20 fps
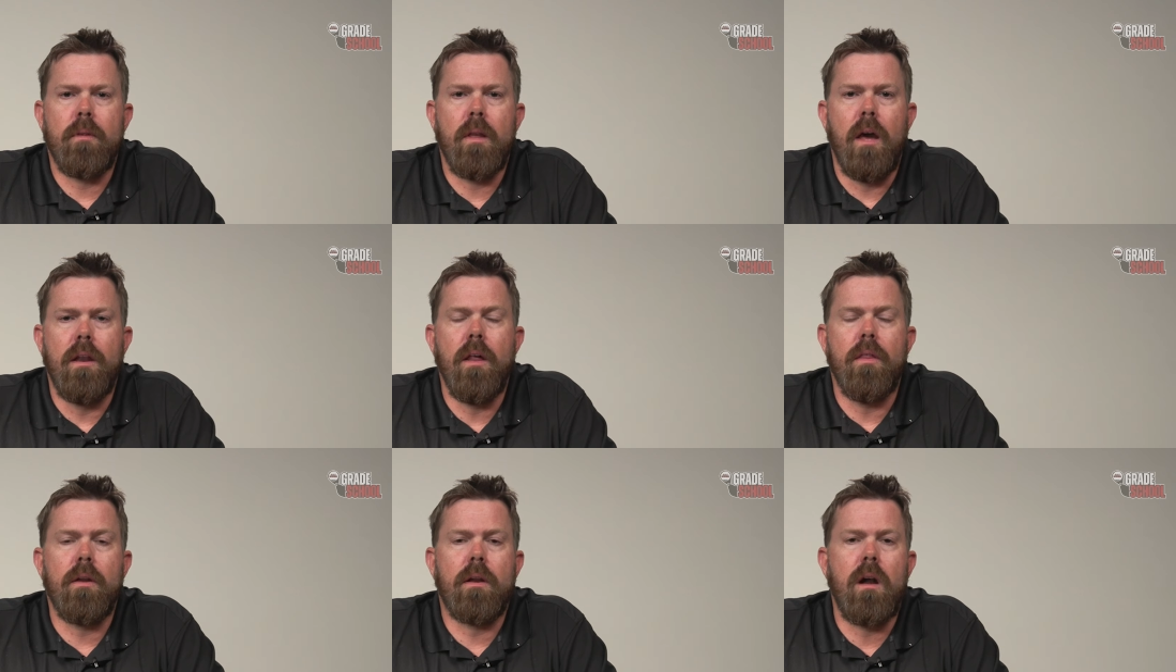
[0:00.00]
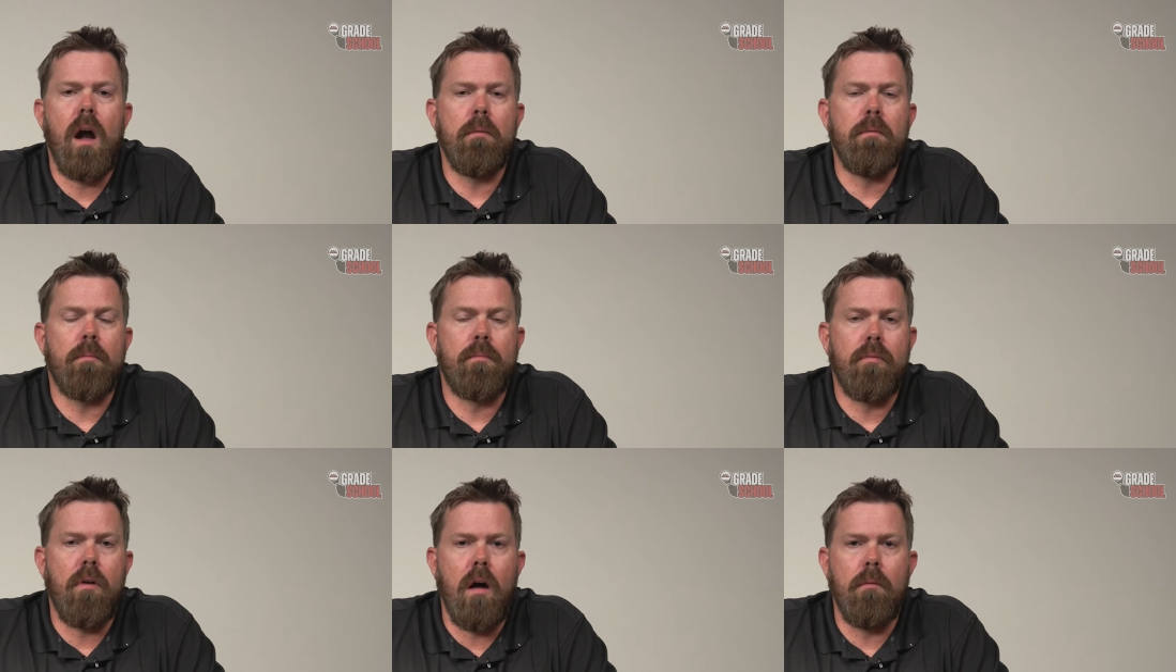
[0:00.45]
Another
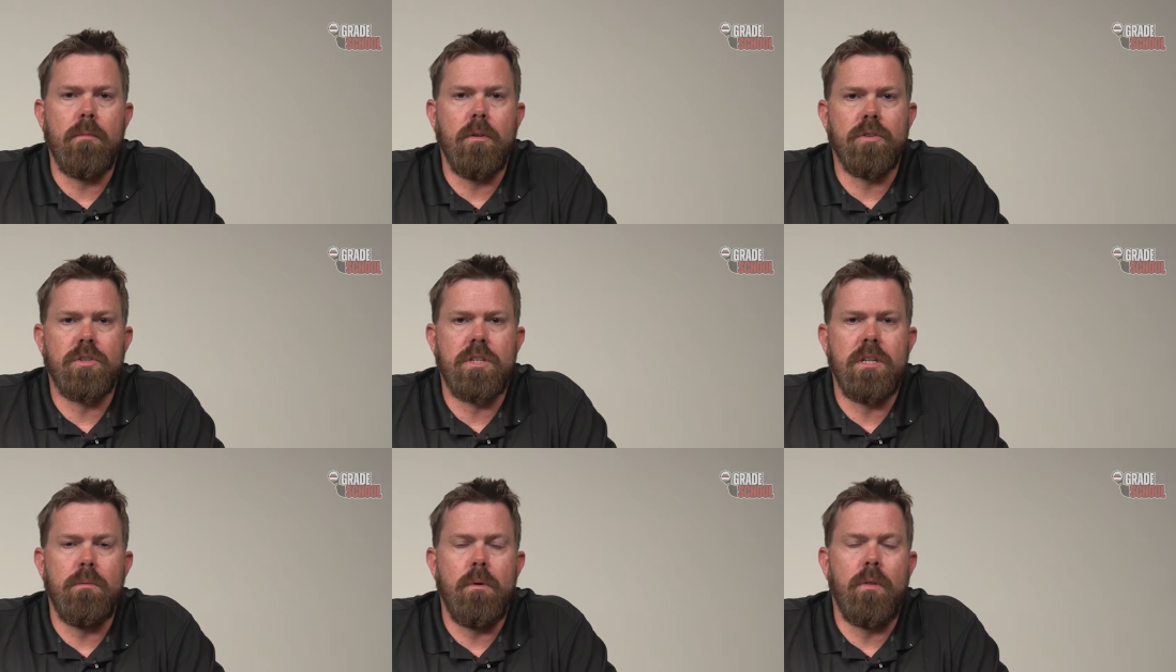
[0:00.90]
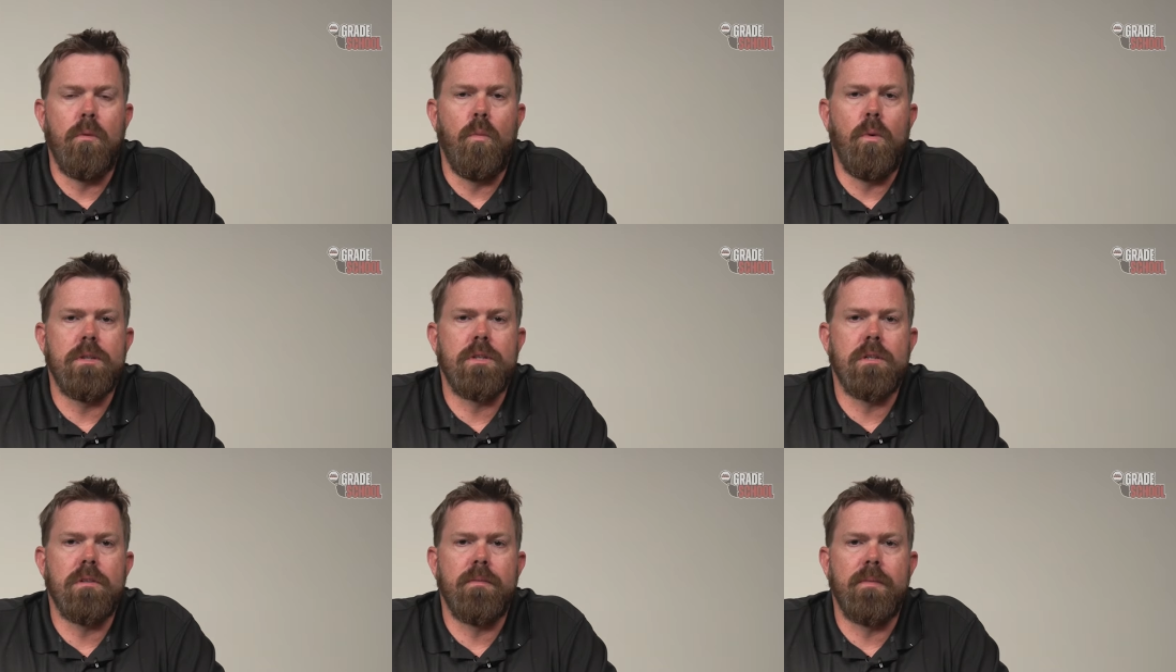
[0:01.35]
common problem you'll see with
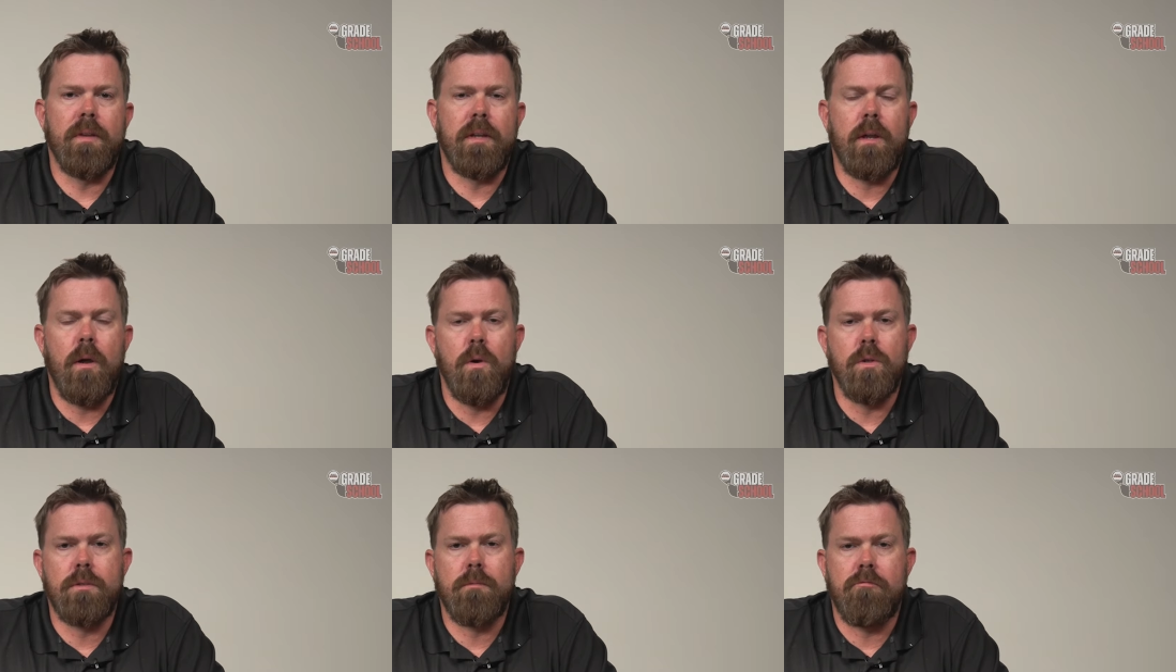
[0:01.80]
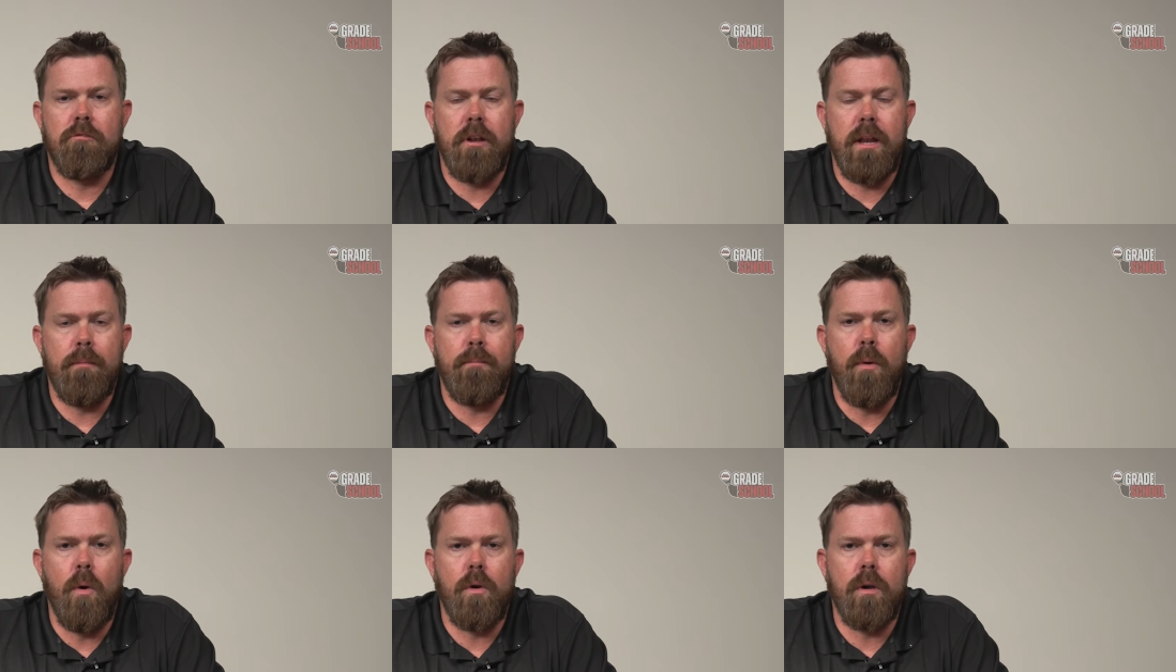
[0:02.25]
Wizards of the Coast
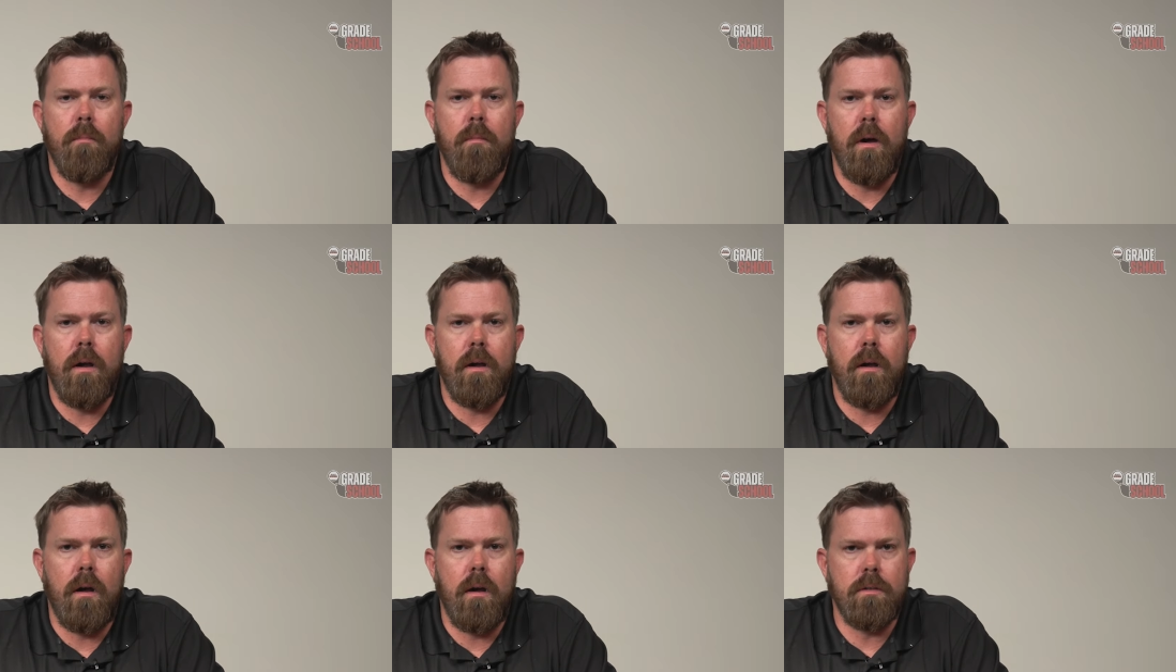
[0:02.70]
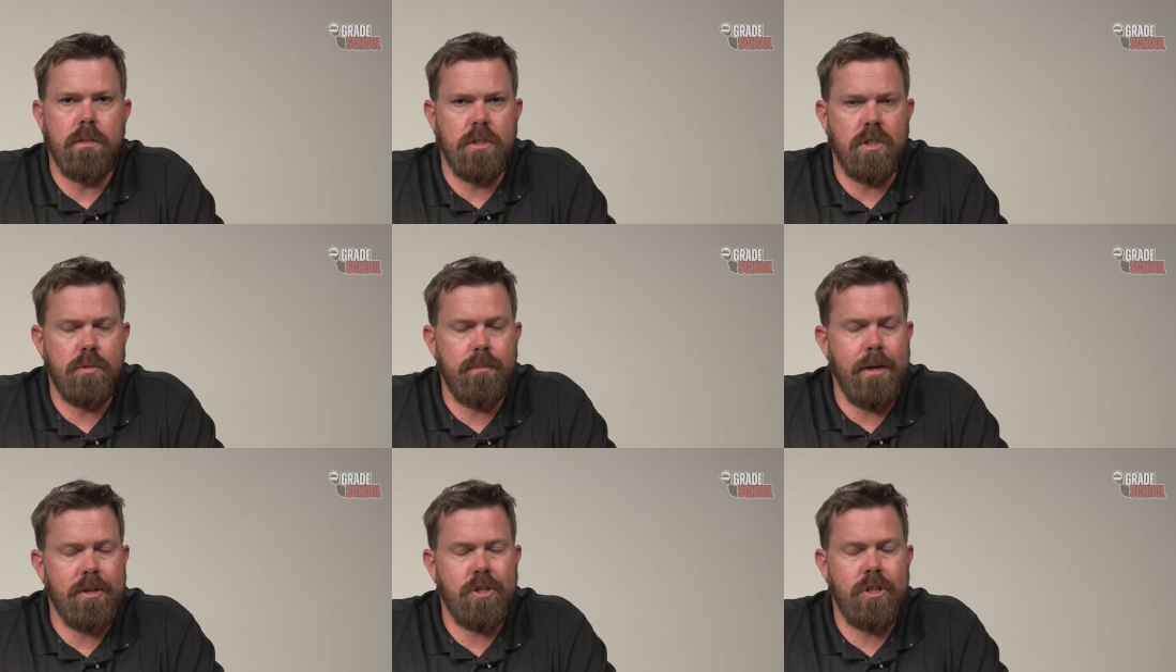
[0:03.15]
created Pokemon cards,
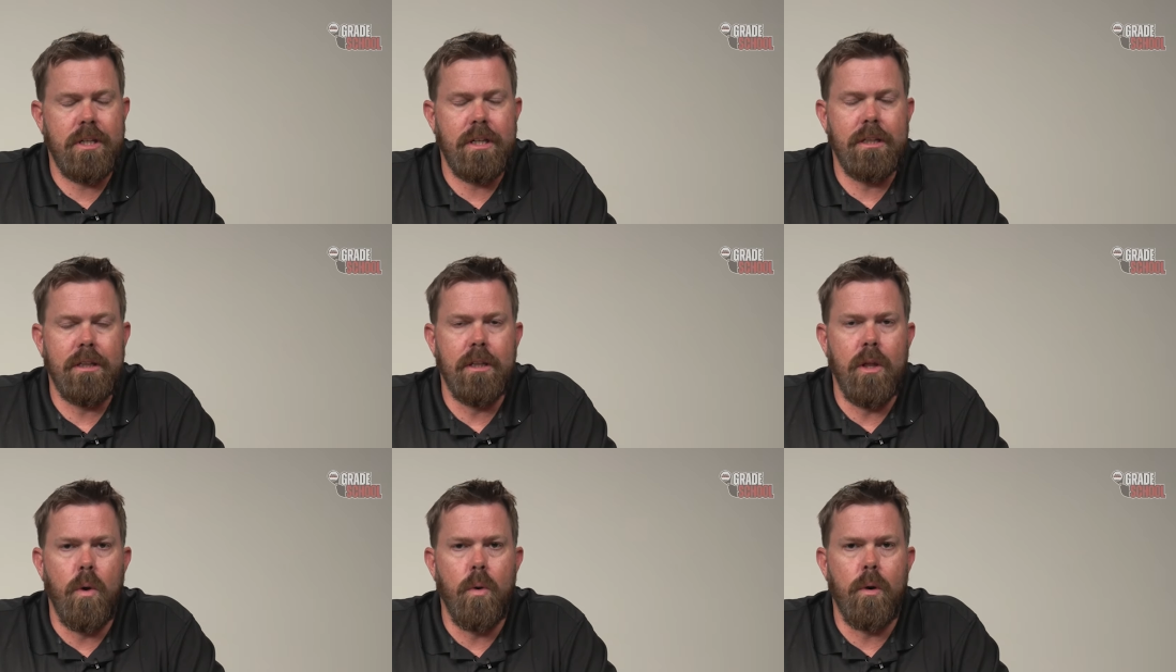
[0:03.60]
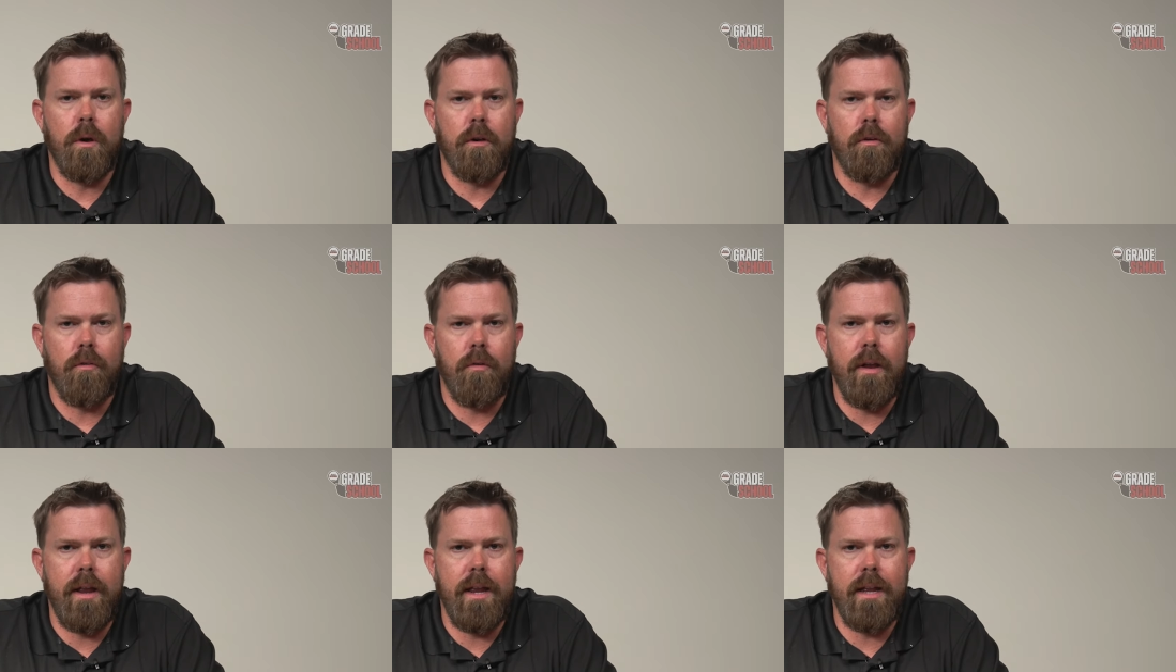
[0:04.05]
especially in lower
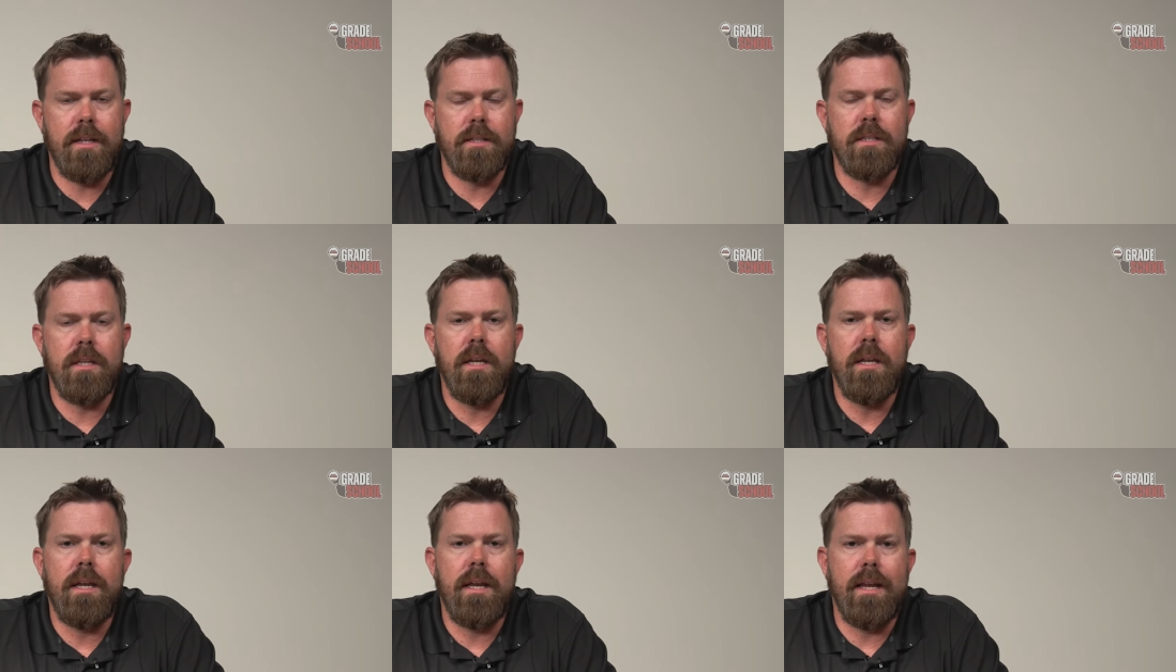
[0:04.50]
grades,